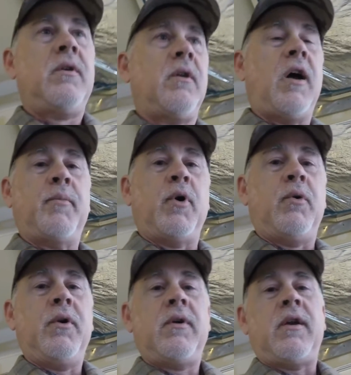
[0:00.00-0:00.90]
not
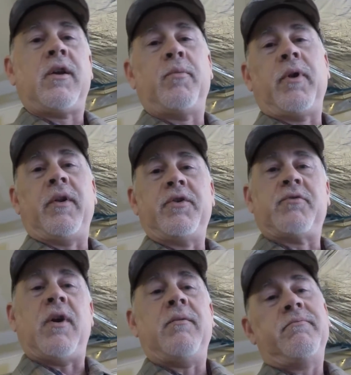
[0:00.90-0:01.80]
bowed and completely
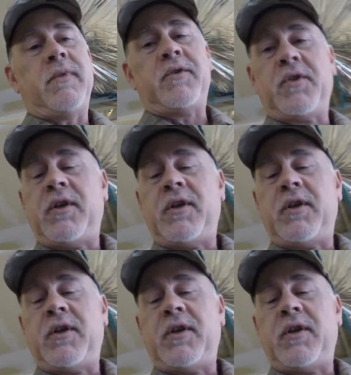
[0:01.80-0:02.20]
straight. That's the